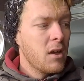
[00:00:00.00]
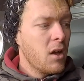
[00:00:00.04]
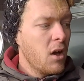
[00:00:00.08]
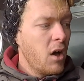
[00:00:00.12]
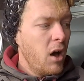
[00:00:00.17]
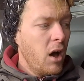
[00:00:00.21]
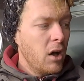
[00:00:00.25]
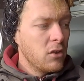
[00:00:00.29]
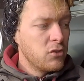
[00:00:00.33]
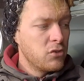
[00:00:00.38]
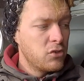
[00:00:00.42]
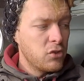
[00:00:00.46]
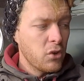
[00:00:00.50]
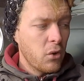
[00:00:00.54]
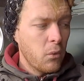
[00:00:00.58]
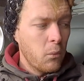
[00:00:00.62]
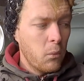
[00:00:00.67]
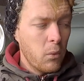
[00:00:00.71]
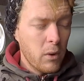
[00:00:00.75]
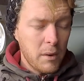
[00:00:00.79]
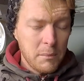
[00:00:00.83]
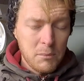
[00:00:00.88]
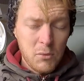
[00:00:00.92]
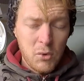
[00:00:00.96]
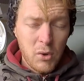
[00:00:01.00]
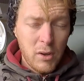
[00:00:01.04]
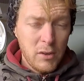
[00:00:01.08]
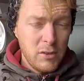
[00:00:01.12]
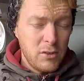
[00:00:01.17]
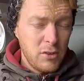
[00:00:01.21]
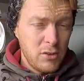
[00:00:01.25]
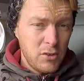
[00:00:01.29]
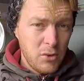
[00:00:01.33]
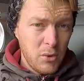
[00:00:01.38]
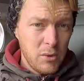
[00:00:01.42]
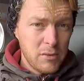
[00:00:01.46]
And so what I'm going
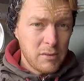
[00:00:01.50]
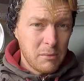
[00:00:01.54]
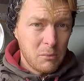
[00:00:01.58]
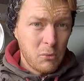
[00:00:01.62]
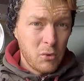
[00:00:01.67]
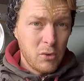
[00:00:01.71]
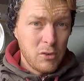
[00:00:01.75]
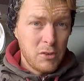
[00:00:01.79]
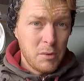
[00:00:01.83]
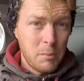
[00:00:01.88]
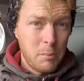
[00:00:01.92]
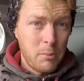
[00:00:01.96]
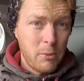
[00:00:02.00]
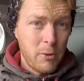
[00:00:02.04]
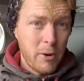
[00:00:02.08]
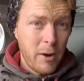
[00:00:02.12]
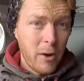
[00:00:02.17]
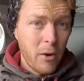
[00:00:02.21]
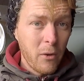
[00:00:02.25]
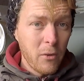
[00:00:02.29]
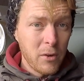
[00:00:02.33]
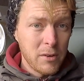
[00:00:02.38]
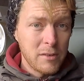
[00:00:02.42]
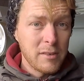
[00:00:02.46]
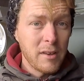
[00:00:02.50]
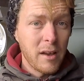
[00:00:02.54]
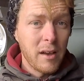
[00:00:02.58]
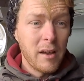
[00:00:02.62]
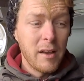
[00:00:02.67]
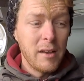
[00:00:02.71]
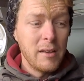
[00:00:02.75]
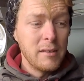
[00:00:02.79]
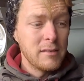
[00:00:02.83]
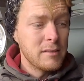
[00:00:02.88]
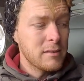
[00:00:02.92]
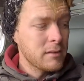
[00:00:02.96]
to do is I'm going to
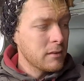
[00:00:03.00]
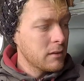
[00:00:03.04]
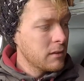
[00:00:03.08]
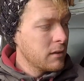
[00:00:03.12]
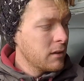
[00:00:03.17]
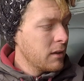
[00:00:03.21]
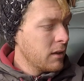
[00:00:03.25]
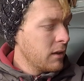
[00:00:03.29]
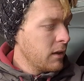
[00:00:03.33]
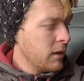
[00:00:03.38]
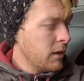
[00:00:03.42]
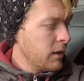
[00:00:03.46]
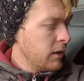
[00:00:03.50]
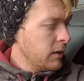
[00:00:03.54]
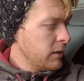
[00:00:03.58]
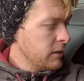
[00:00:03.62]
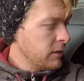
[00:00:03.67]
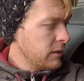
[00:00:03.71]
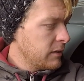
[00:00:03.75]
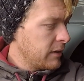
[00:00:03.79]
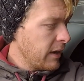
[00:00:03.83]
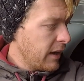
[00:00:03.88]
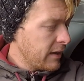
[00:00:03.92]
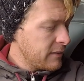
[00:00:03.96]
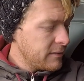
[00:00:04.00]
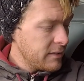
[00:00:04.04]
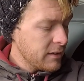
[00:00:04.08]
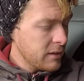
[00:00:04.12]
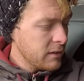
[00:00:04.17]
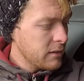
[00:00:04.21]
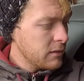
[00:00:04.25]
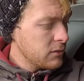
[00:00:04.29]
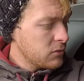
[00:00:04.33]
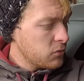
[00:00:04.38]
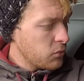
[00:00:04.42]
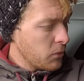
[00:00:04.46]
prioritize
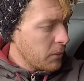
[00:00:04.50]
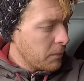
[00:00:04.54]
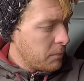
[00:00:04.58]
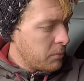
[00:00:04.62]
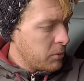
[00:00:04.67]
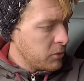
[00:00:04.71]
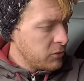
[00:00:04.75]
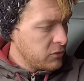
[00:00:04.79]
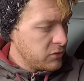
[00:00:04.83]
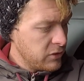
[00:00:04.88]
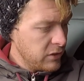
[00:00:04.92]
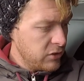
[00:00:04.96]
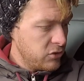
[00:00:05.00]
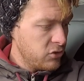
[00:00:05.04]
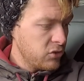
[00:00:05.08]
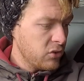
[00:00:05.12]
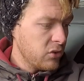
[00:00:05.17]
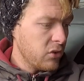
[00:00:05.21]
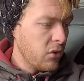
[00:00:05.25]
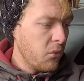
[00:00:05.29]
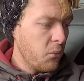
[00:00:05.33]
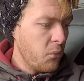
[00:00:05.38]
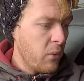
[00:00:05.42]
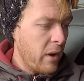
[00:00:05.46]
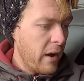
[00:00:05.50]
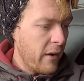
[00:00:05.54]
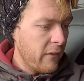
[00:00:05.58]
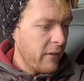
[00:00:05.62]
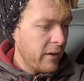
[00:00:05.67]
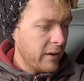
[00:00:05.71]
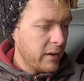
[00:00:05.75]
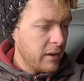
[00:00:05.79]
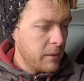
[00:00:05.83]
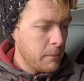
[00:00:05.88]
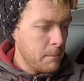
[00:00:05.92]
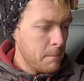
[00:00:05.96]
getting to a position where I
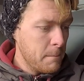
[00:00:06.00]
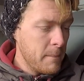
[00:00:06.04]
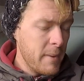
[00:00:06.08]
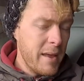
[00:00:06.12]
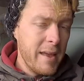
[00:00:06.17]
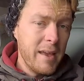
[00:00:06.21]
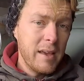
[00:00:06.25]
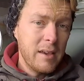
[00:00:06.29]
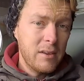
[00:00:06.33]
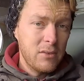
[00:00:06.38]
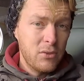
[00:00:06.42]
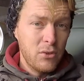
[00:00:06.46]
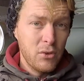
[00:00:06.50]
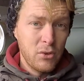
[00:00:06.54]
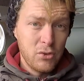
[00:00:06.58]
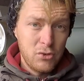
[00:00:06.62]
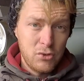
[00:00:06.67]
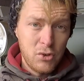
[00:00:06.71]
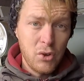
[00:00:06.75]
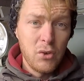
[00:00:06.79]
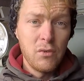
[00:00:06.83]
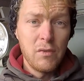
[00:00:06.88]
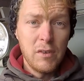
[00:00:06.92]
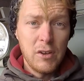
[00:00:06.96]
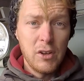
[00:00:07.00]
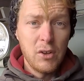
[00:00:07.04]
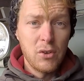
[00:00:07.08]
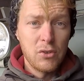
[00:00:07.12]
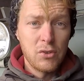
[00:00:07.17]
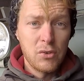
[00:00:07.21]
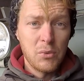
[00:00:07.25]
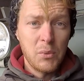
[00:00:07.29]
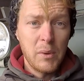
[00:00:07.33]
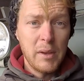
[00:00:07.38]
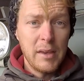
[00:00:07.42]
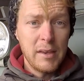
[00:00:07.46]
can make those 2 videos
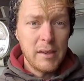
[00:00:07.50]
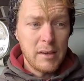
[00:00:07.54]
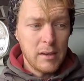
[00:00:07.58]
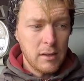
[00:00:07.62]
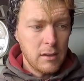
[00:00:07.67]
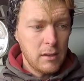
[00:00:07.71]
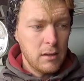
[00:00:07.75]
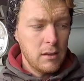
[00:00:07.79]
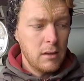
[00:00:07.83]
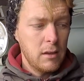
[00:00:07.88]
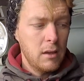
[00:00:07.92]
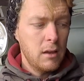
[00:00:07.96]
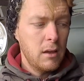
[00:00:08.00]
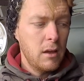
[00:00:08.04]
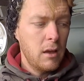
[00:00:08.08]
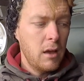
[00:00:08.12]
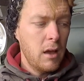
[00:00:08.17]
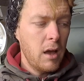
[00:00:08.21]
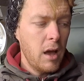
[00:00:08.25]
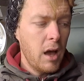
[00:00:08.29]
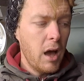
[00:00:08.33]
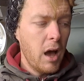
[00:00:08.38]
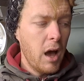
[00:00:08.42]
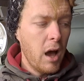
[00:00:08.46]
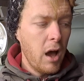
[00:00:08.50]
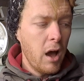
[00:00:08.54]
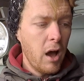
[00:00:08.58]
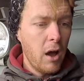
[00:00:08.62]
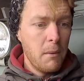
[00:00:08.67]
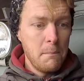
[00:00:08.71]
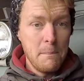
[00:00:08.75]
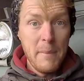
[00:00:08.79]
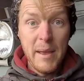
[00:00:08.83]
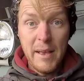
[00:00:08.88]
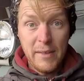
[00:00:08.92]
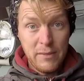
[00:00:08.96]
a week
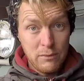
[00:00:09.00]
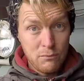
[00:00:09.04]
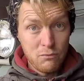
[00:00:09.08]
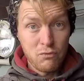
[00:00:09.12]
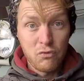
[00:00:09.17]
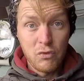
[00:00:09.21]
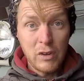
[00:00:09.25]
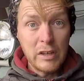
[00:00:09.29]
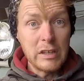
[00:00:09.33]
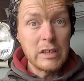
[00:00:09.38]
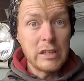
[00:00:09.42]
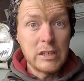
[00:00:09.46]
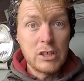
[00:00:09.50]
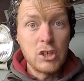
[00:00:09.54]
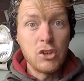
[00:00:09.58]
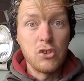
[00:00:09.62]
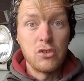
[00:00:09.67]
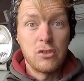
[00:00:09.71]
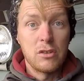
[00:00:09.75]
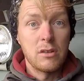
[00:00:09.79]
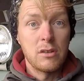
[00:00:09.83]
and make them really good.